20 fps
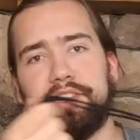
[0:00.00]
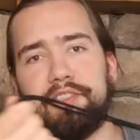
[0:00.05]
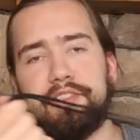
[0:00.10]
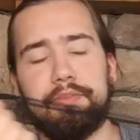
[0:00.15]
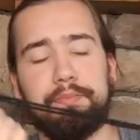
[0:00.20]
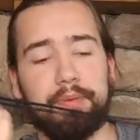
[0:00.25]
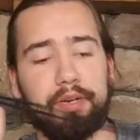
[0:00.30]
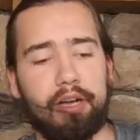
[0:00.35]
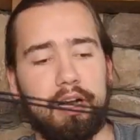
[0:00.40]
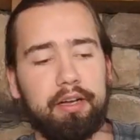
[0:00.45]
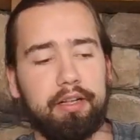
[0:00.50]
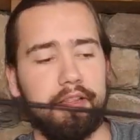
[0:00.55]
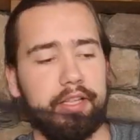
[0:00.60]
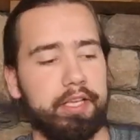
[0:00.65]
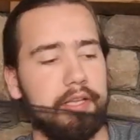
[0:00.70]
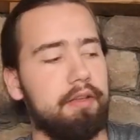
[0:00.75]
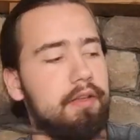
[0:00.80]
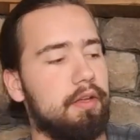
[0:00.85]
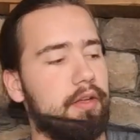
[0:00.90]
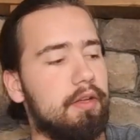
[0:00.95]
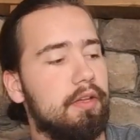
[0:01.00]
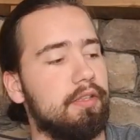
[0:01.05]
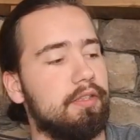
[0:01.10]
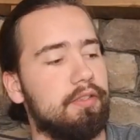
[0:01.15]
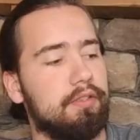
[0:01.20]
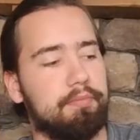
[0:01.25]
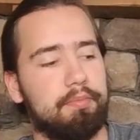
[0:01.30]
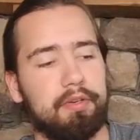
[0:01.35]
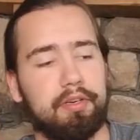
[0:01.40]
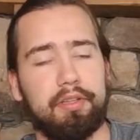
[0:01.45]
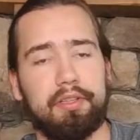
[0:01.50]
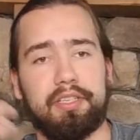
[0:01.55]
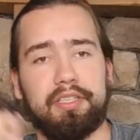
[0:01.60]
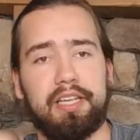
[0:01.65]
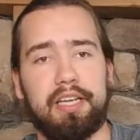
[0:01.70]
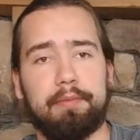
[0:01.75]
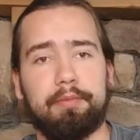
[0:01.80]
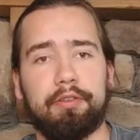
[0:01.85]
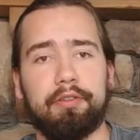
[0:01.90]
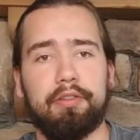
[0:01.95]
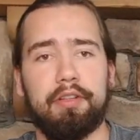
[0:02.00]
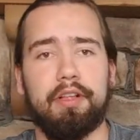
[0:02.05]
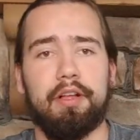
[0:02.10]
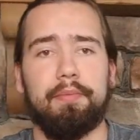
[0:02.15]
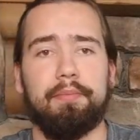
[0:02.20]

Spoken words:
it's super ugly to put on the table.